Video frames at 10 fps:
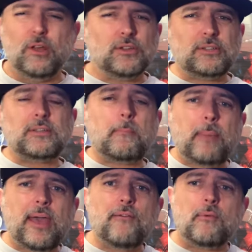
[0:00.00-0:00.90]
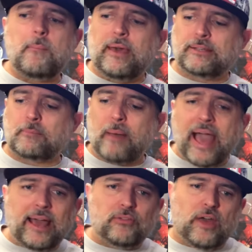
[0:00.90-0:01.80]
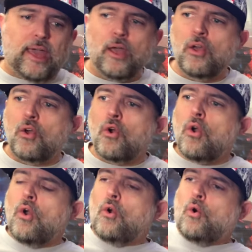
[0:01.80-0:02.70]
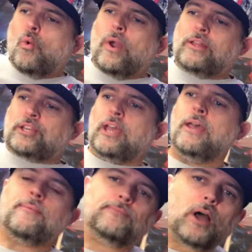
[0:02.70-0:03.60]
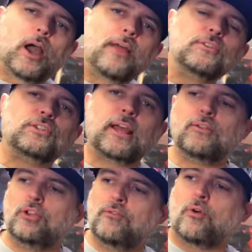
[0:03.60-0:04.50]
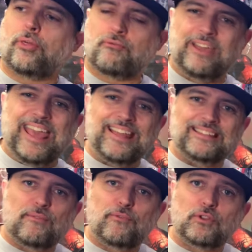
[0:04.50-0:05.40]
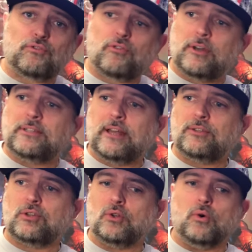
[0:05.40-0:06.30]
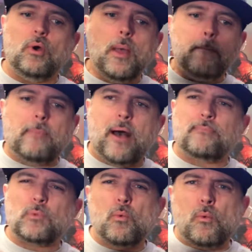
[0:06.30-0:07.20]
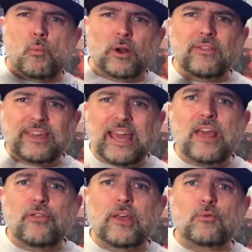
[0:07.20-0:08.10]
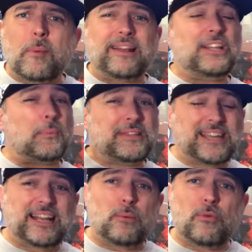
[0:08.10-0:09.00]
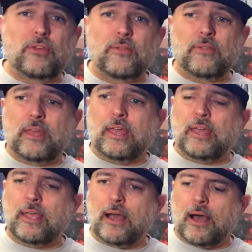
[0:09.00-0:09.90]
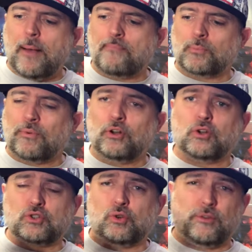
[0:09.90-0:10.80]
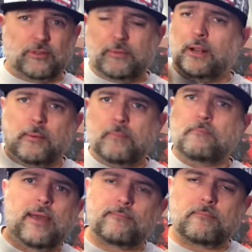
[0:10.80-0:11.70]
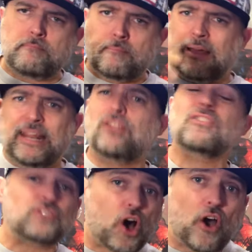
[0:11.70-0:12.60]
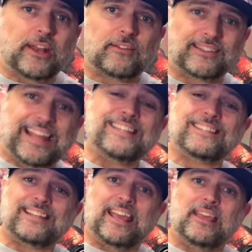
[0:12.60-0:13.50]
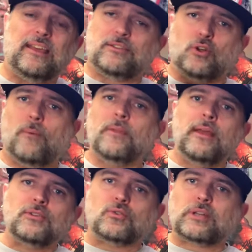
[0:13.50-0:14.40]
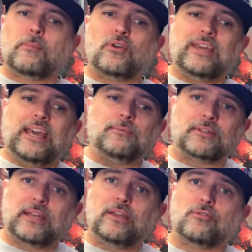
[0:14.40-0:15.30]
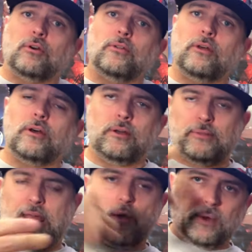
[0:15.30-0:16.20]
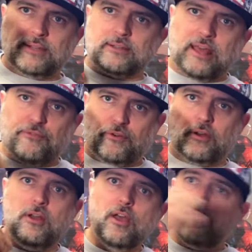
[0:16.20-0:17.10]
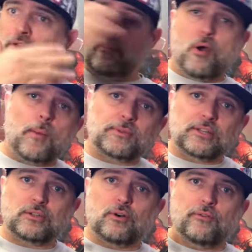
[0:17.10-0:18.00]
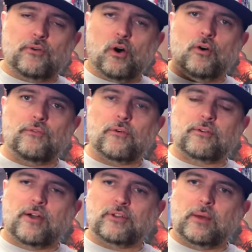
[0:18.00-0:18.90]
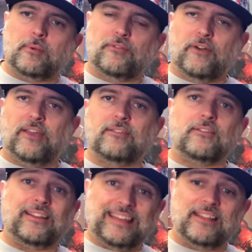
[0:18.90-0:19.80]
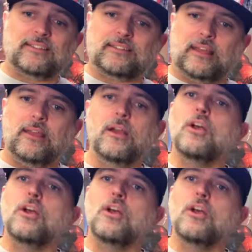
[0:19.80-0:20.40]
So there's a bit of a mixed bag there, which I understand that you've got three heads in for the Tri-Sentinel, but one of the key things with Magneto, particularly within the within a lot of stories, is, you know, Magneto doesn't hide his identity. It's not someone that he keeps a secret. The helmet isn't there for the purposes of covering up his face and his identity.